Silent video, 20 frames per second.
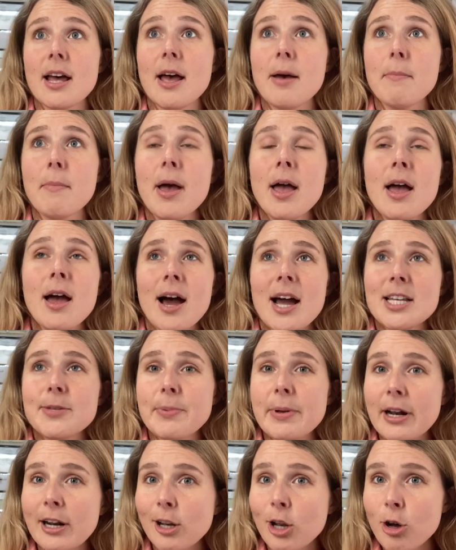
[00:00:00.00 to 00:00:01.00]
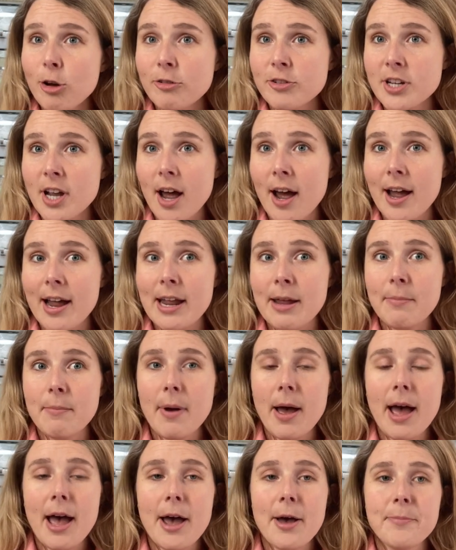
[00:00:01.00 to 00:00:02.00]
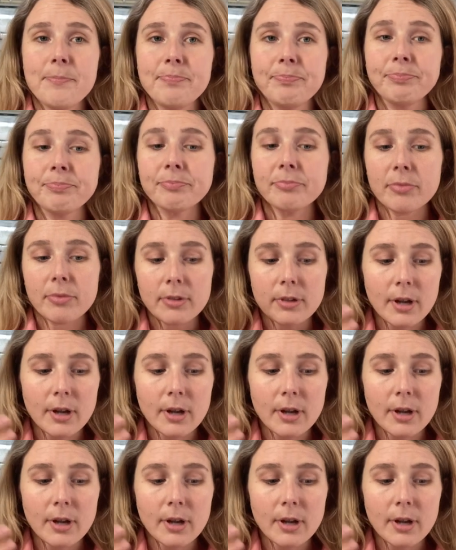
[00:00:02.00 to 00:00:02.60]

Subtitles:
I spent a lot of time